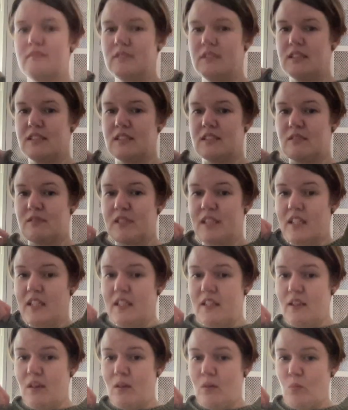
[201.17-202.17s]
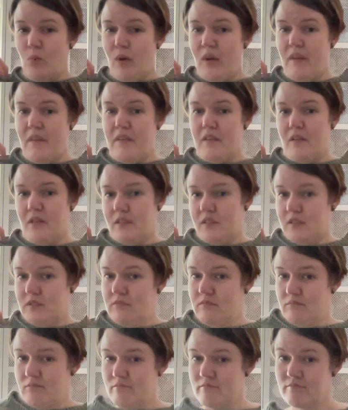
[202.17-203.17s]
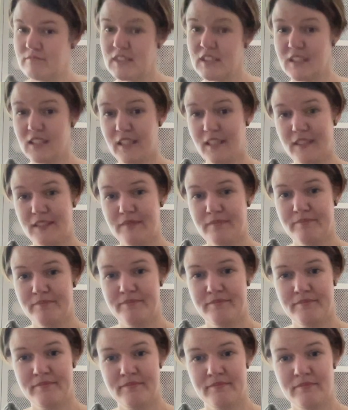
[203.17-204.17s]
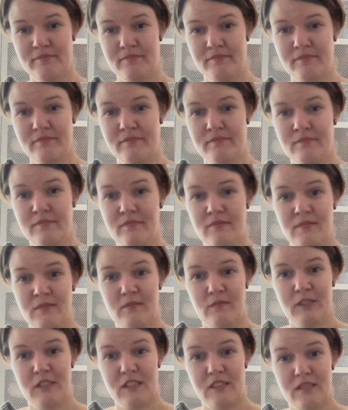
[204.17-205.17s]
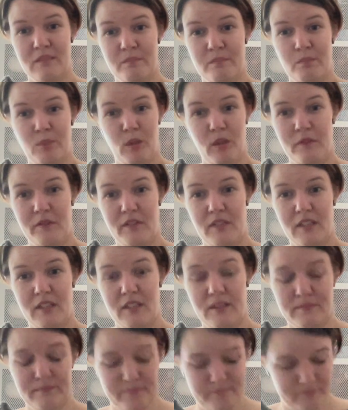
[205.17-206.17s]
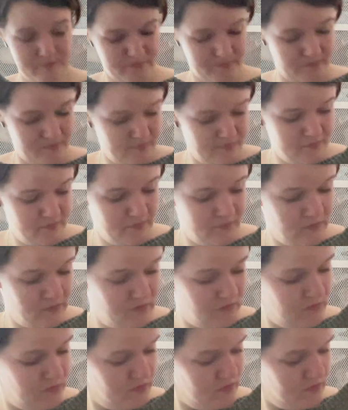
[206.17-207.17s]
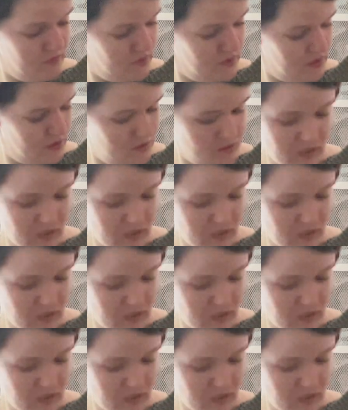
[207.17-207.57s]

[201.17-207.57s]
it's a really well thought design. Fits perfectly. And